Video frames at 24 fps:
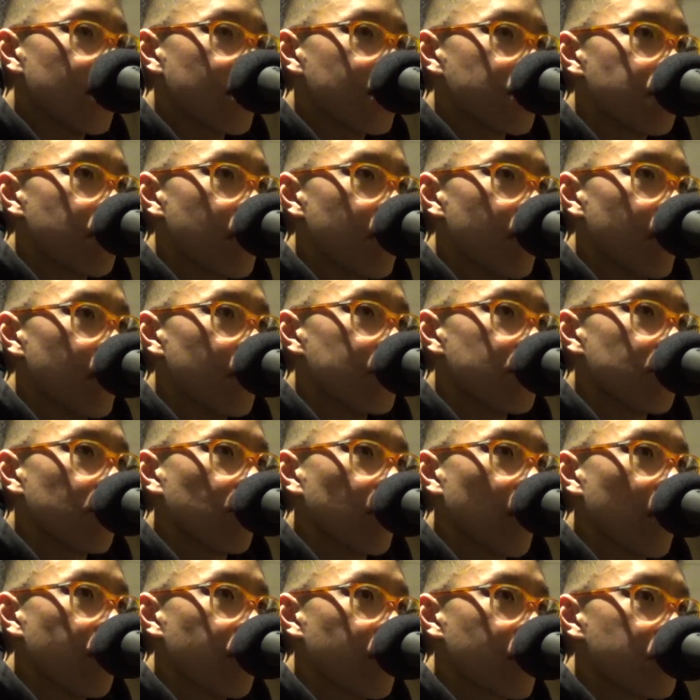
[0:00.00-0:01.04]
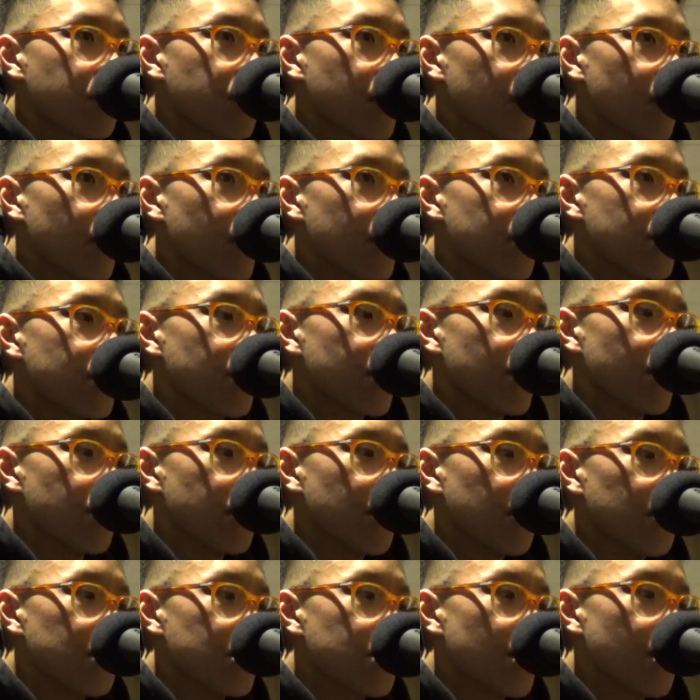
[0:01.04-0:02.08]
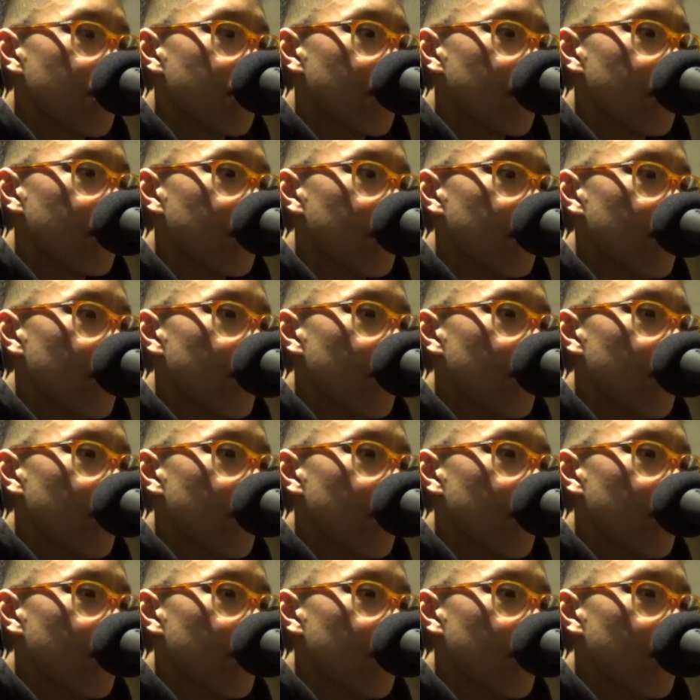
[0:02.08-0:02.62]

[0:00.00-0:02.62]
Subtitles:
experience or life experience in the military,